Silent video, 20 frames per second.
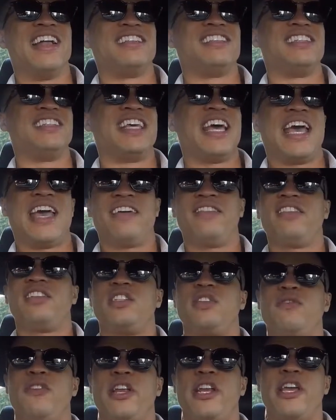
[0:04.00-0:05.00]
and today in
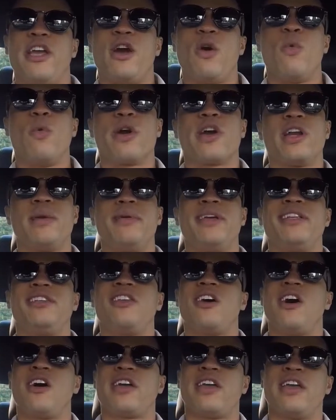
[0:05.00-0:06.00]
this video we're going to be
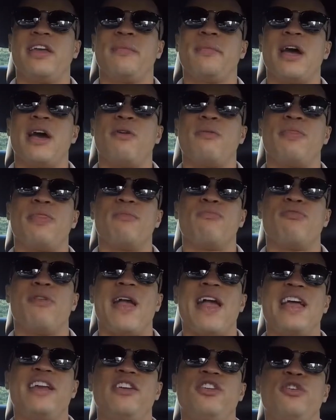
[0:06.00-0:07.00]
talking about the
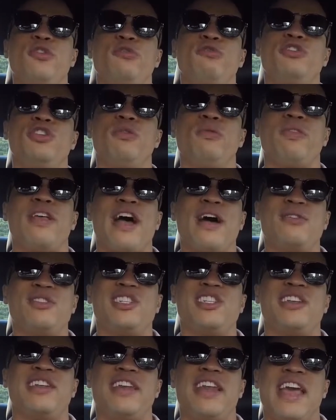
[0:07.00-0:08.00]
brand new
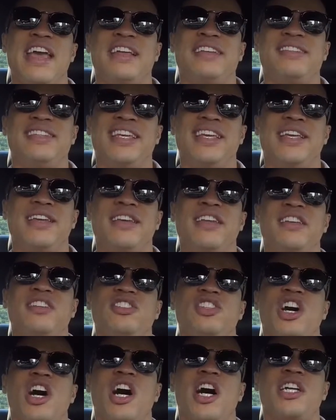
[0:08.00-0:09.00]
2018
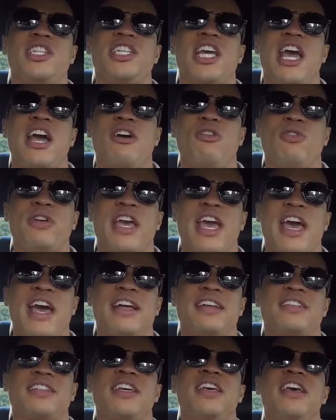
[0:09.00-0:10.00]
Dodge
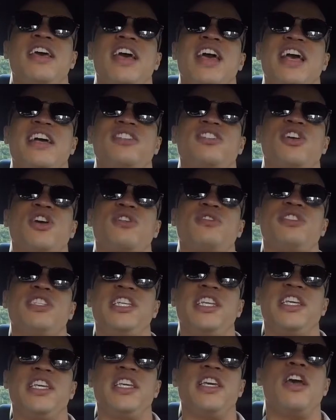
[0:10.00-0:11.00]
Hellcat
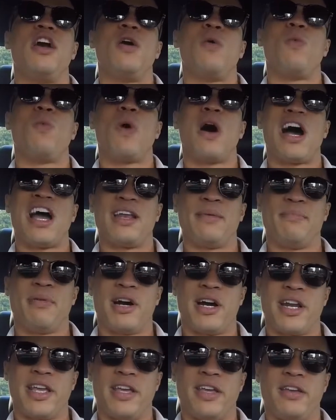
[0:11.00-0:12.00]
SRT
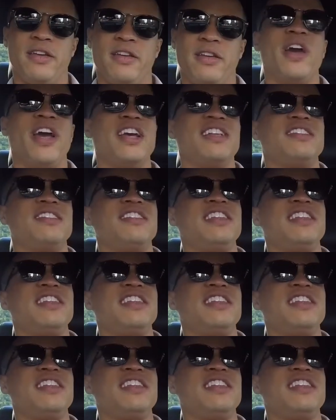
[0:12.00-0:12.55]
widebody. It